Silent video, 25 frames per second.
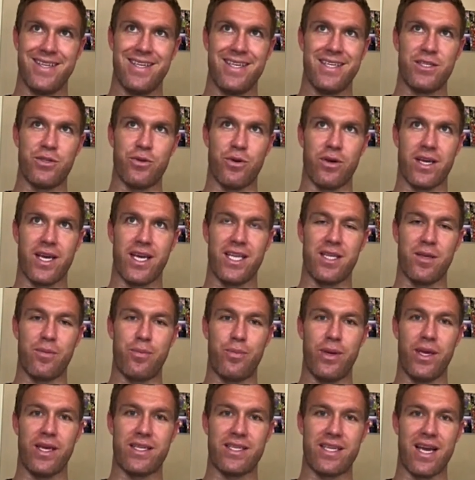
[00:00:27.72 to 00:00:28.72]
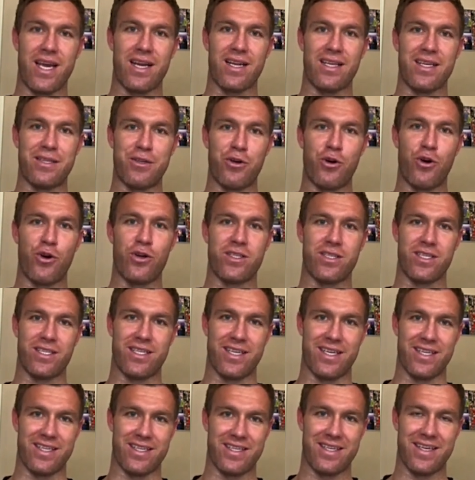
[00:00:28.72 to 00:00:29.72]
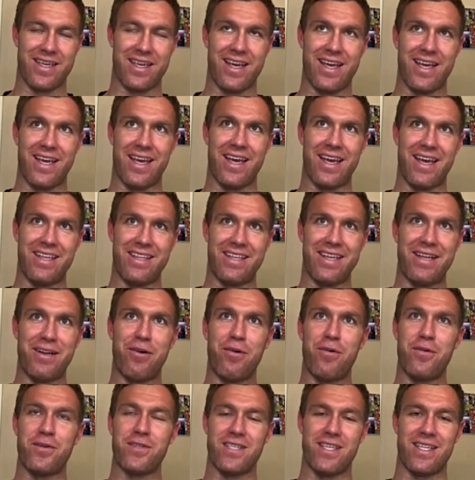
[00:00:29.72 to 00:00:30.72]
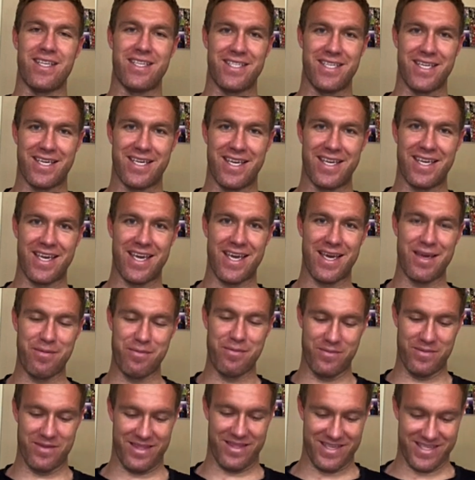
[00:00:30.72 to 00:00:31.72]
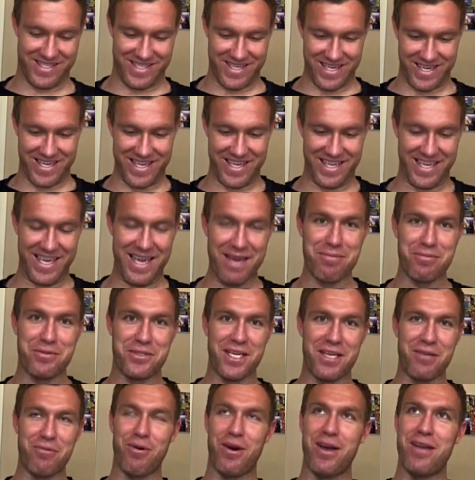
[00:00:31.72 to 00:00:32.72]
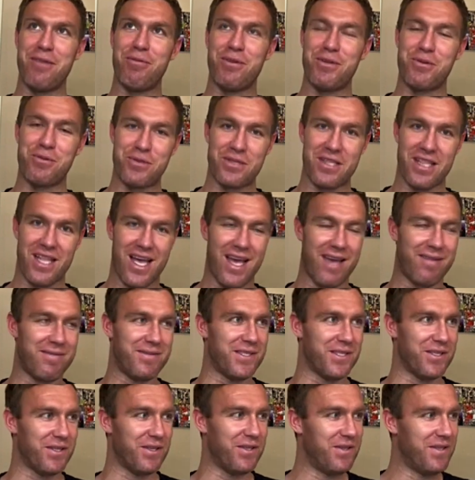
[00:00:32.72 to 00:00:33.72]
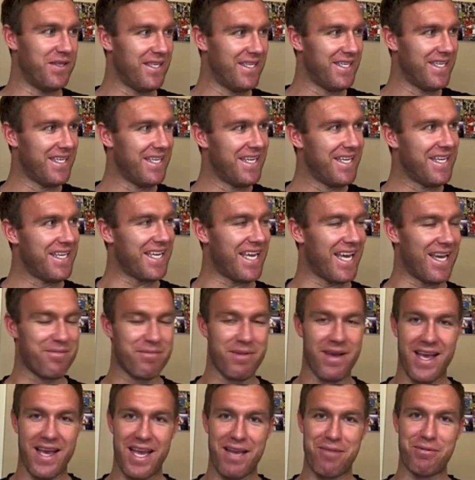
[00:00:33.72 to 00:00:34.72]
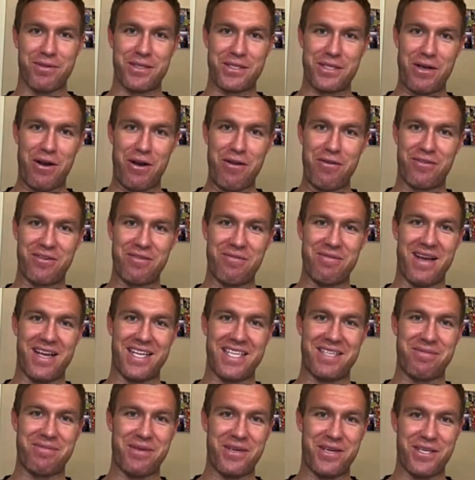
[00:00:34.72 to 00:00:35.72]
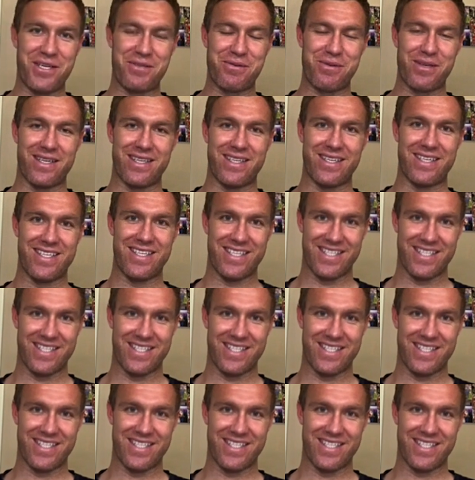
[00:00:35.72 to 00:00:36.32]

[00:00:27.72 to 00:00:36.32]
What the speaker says: So I kind of peaked early doors. I did, and then obviously the second game, second game she won, which was live. So yeah, my head was gone from that, to be honest with you.